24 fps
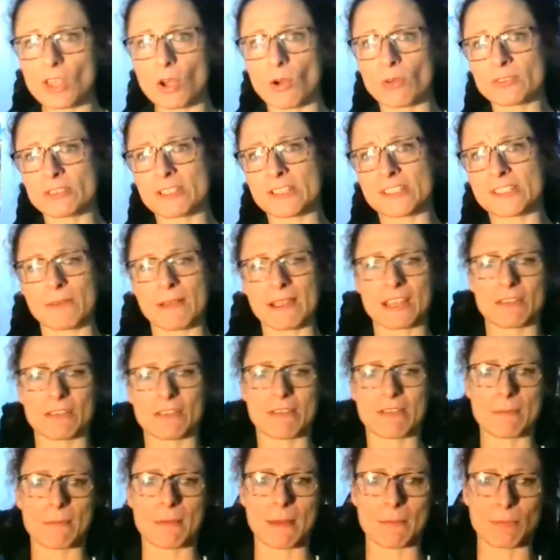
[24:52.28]
Also, so I can
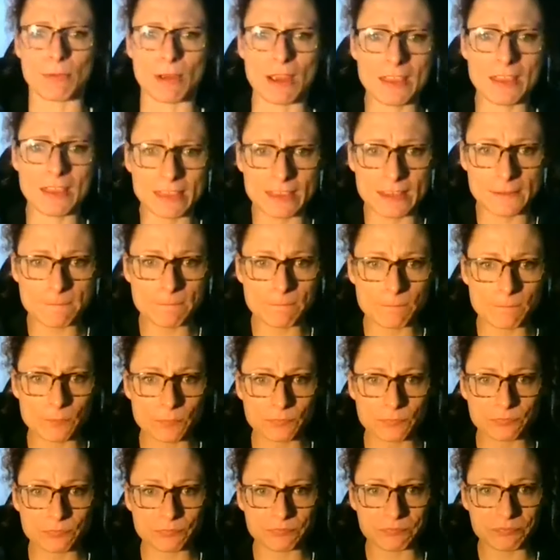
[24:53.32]
grab my breath.
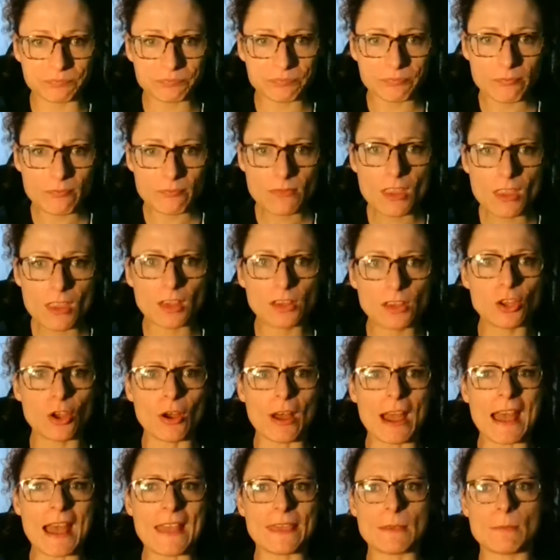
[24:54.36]

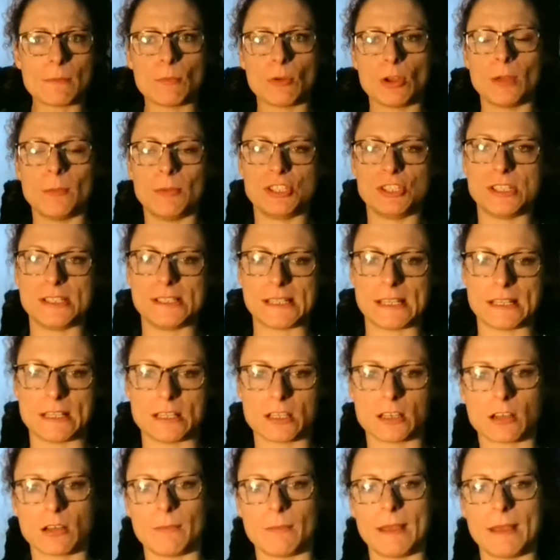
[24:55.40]
Not at the moment, she said in
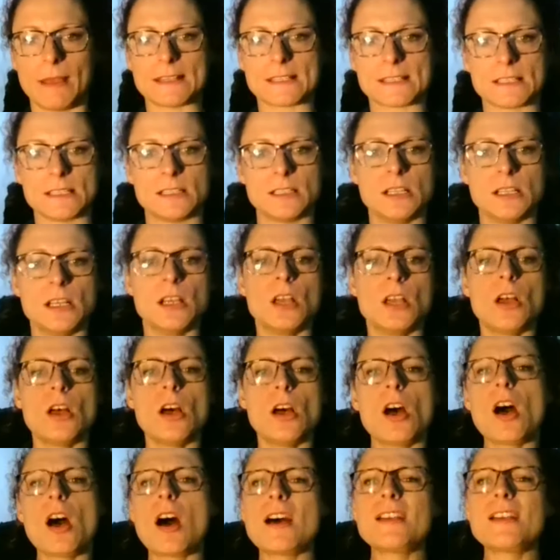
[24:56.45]
the comments.
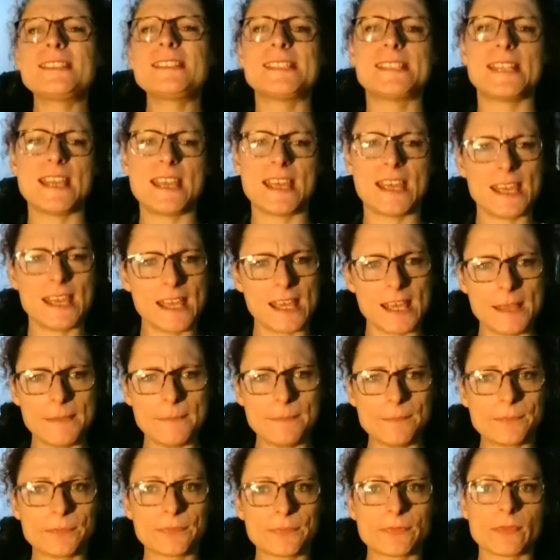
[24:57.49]

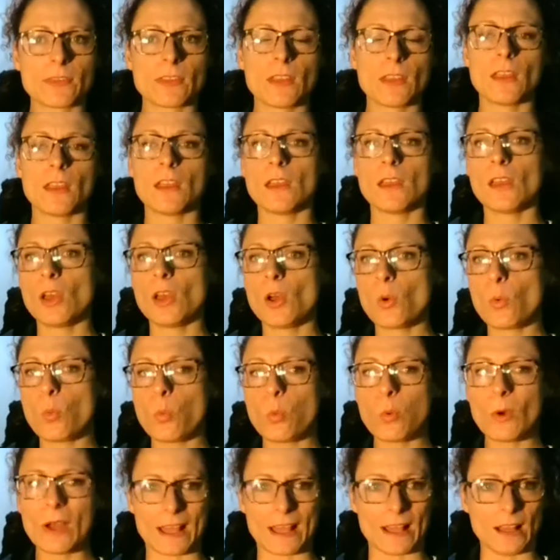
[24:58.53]
Awesome.
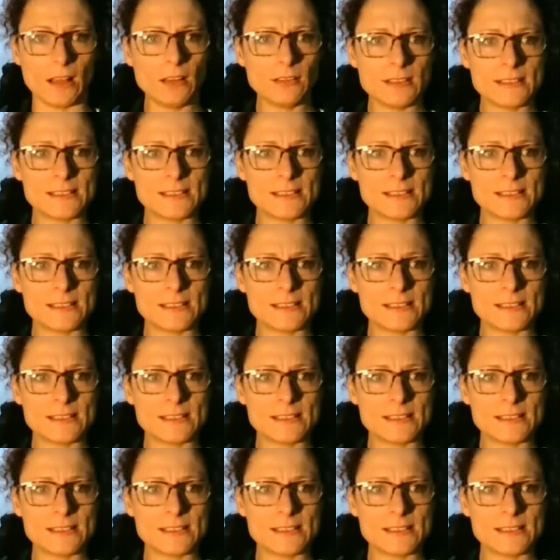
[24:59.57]
Well,